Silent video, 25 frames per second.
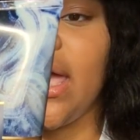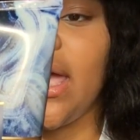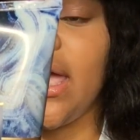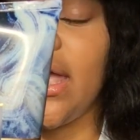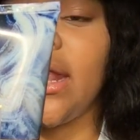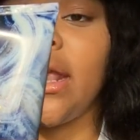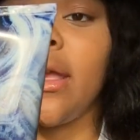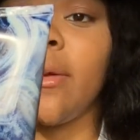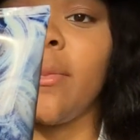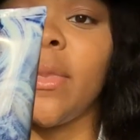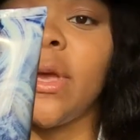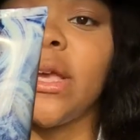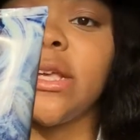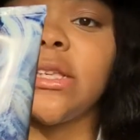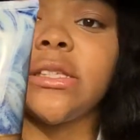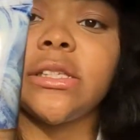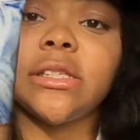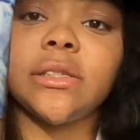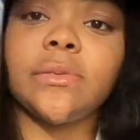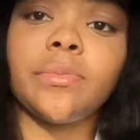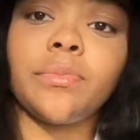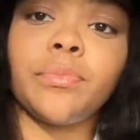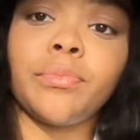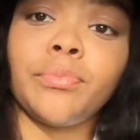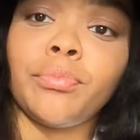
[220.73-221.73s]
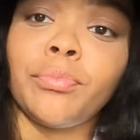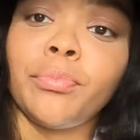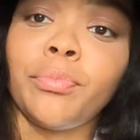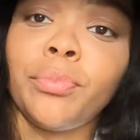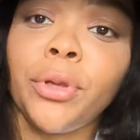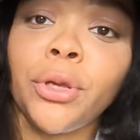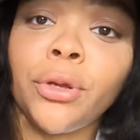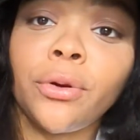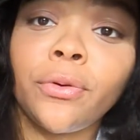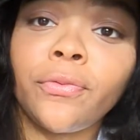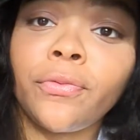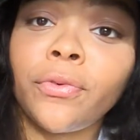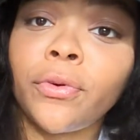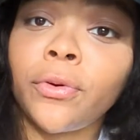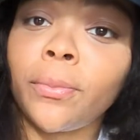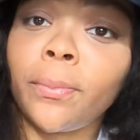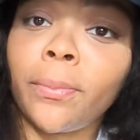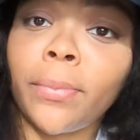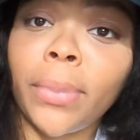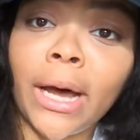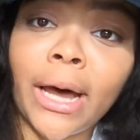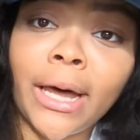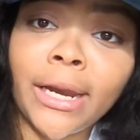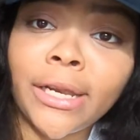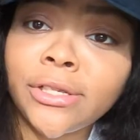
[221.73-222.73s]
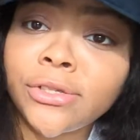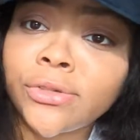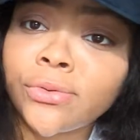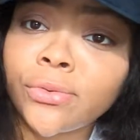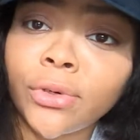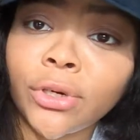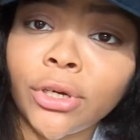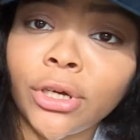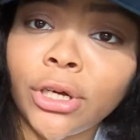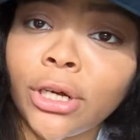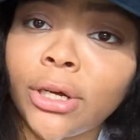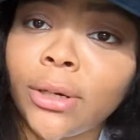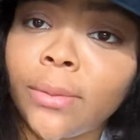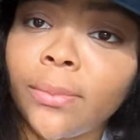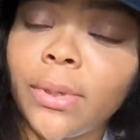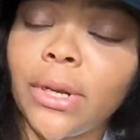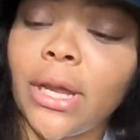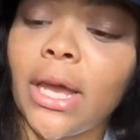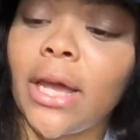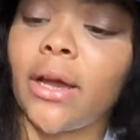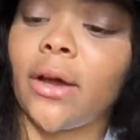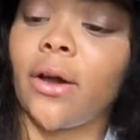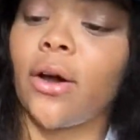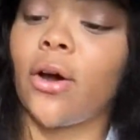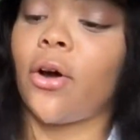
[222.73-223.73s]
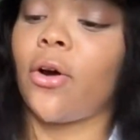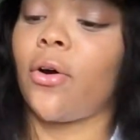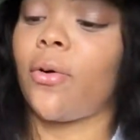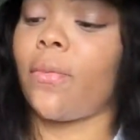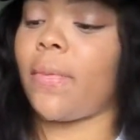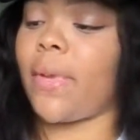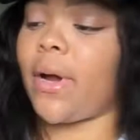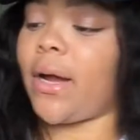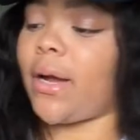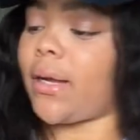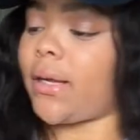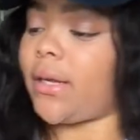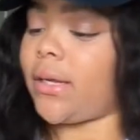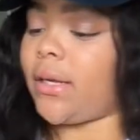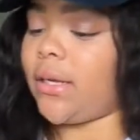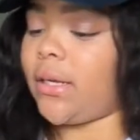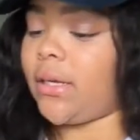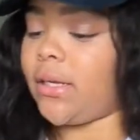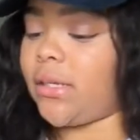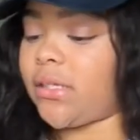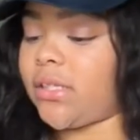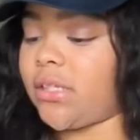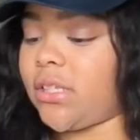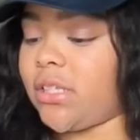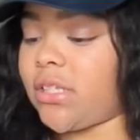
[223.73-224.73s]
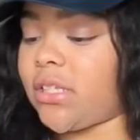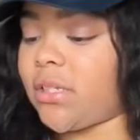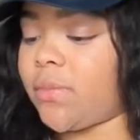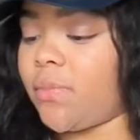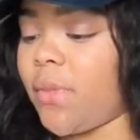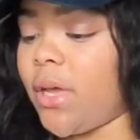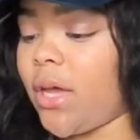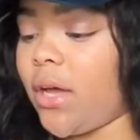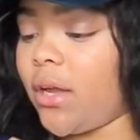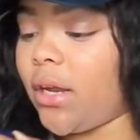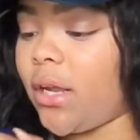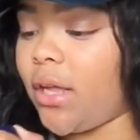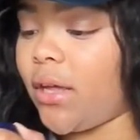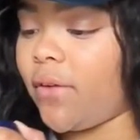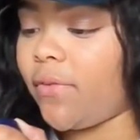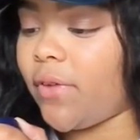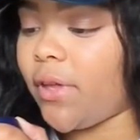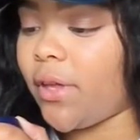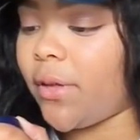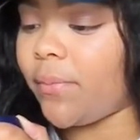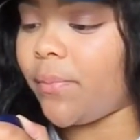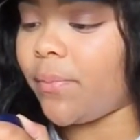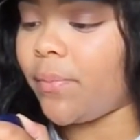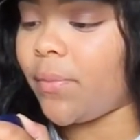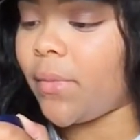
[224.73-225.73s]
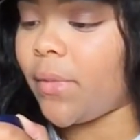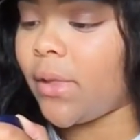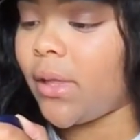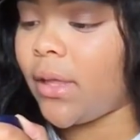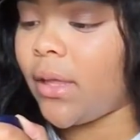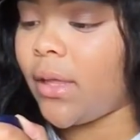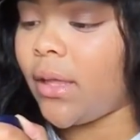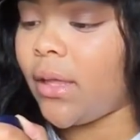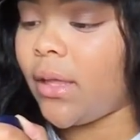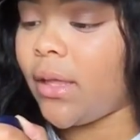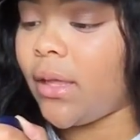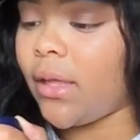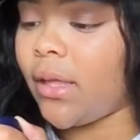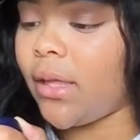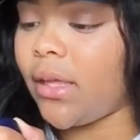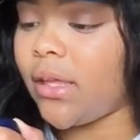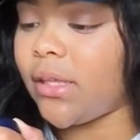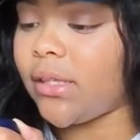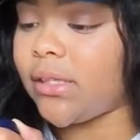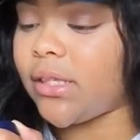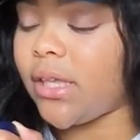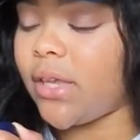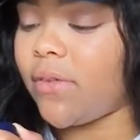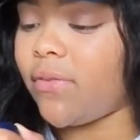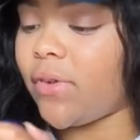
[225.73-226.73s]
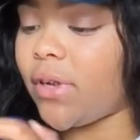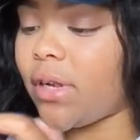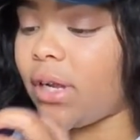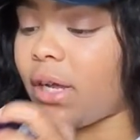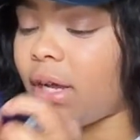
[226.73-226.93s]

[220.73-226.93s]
and it makes this beautiful body scrub. Like, oh my goodness. The smell of it is even